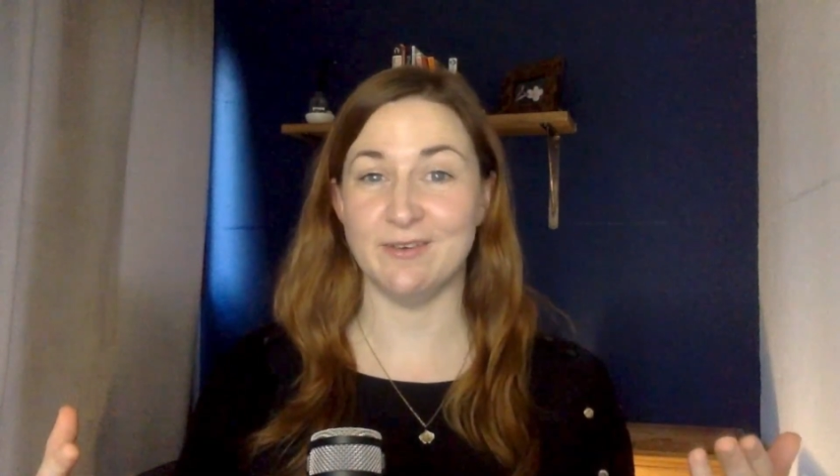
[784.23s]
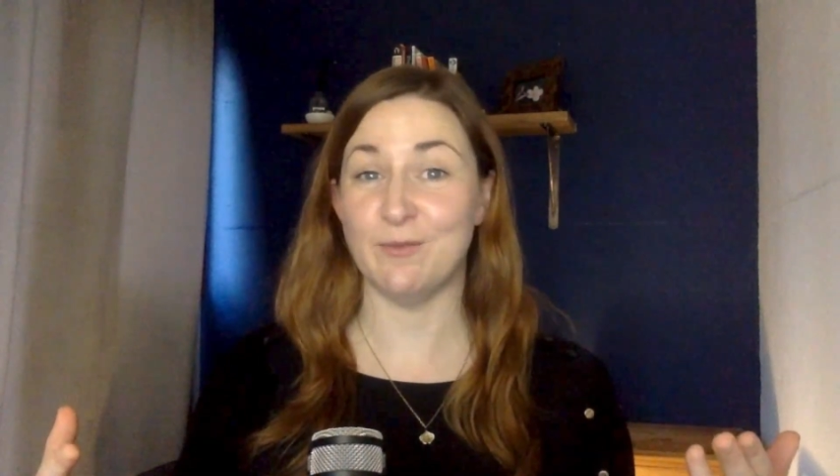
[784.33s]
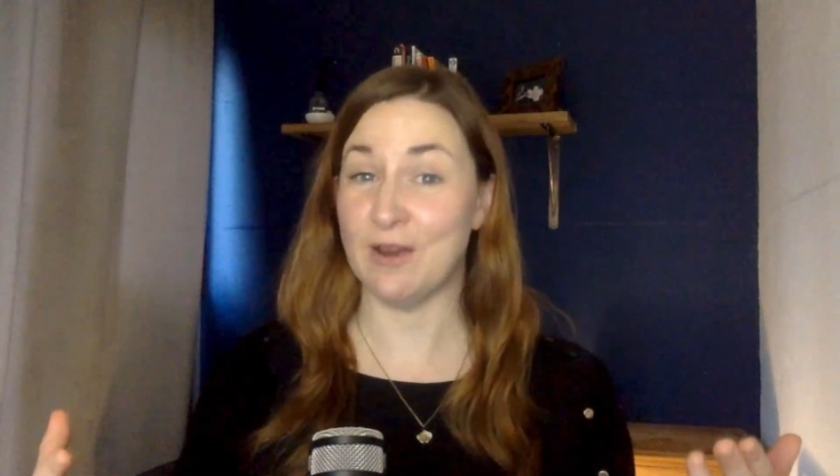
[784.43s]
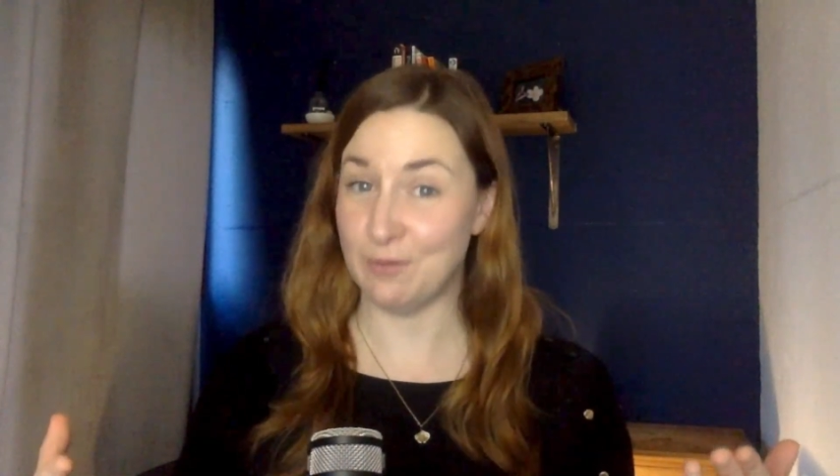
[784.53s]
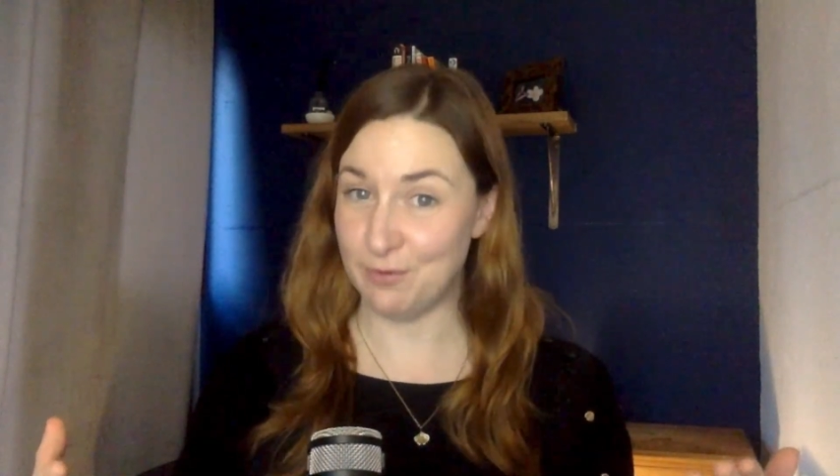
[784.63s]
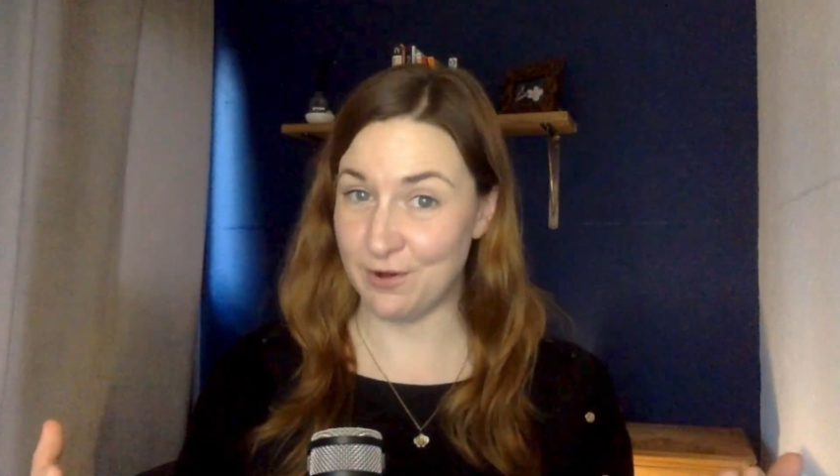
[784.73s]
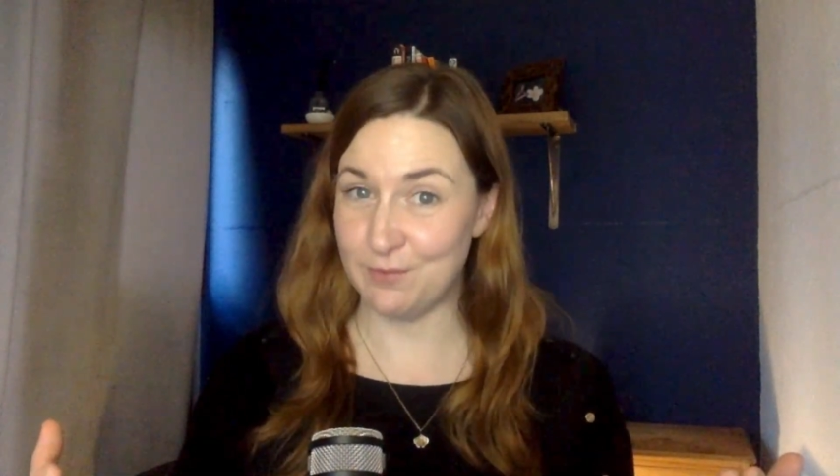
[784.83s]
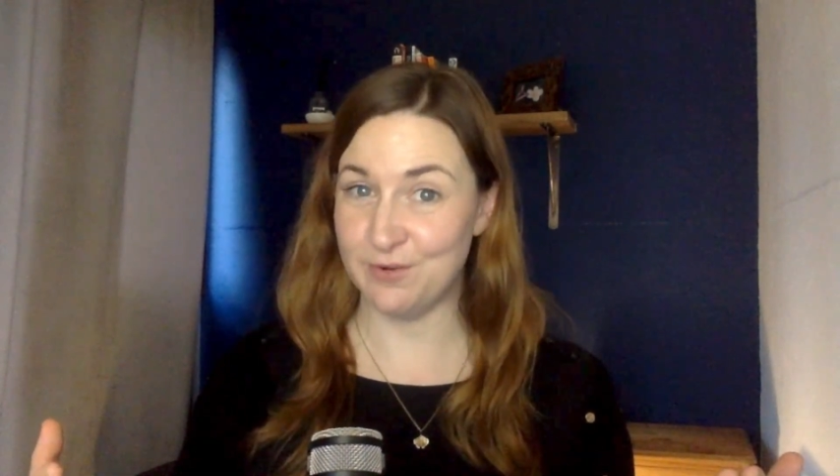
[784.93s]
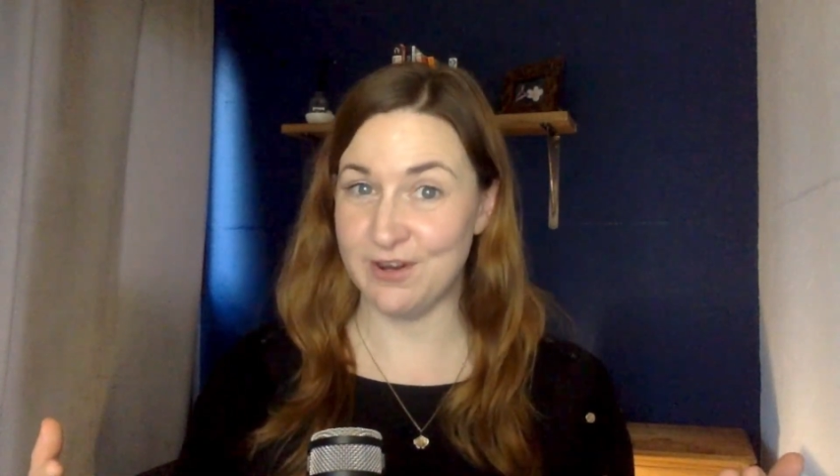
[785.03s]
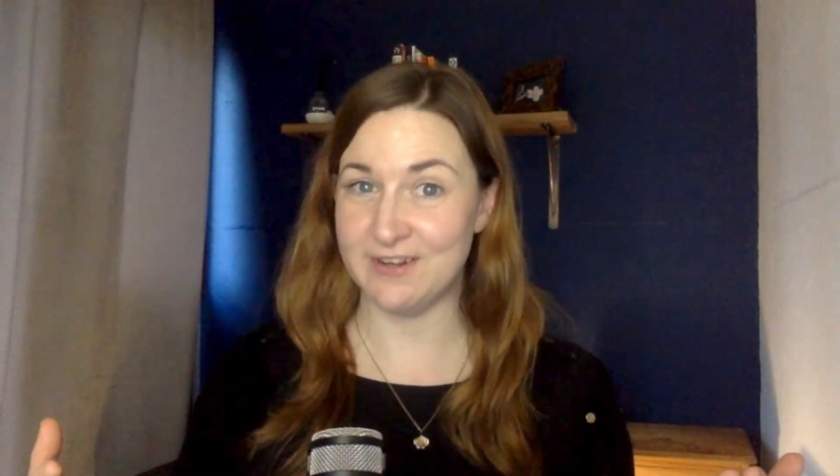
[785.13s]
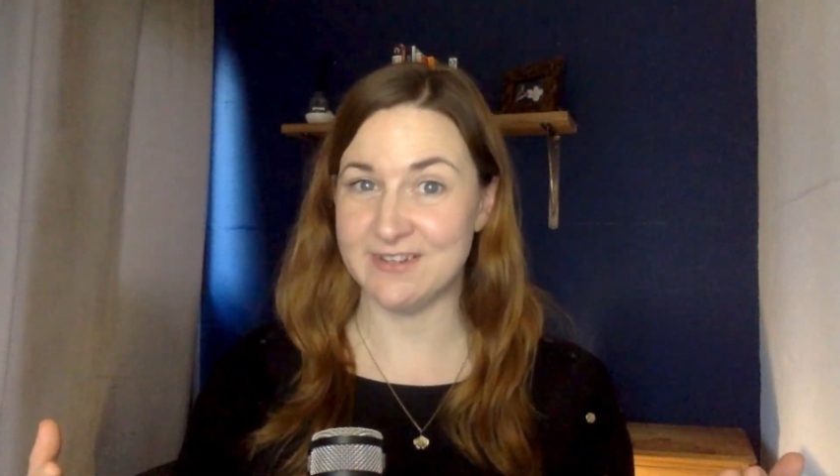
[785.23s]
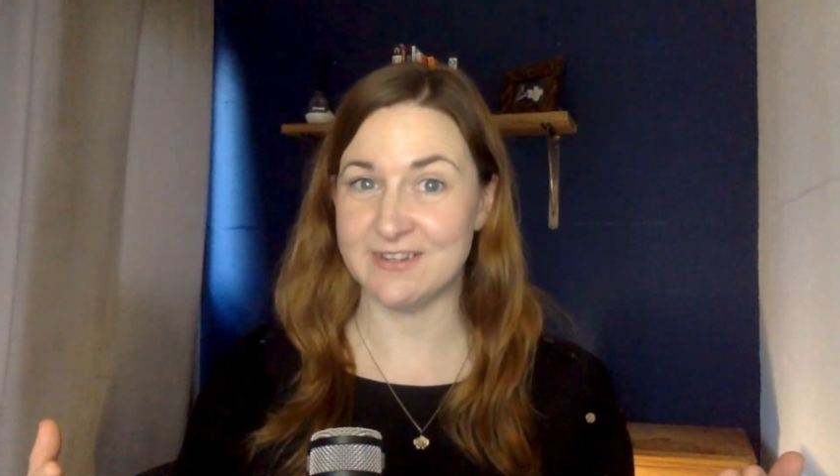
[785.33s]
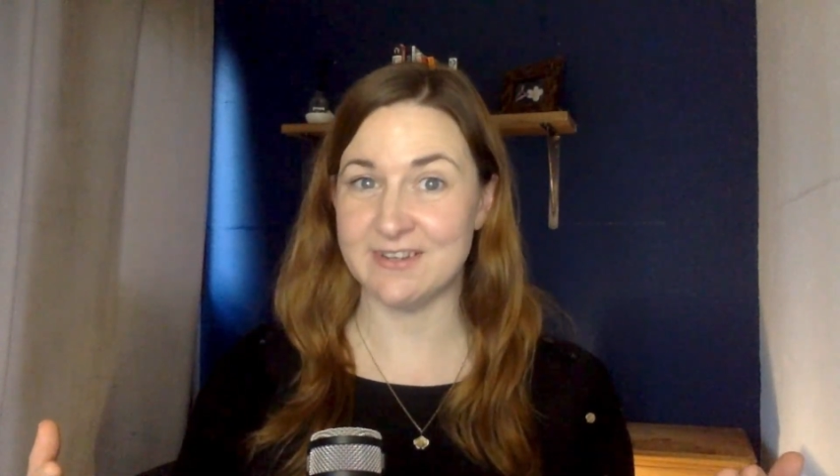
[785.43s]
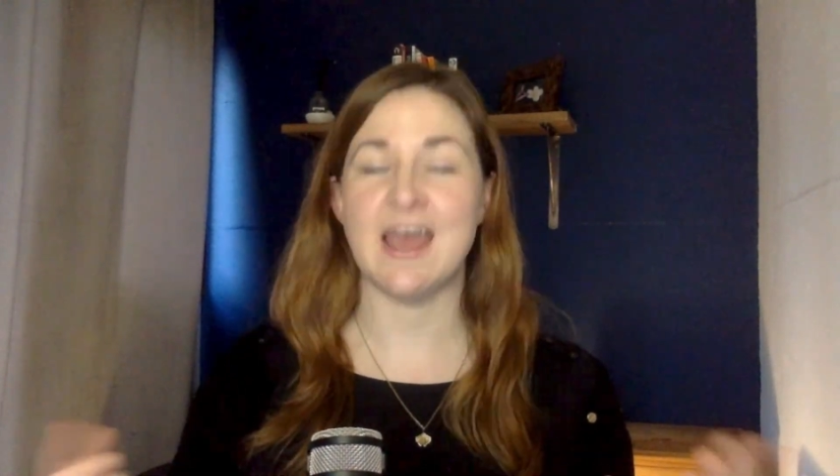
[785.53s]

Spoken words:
where appropriate,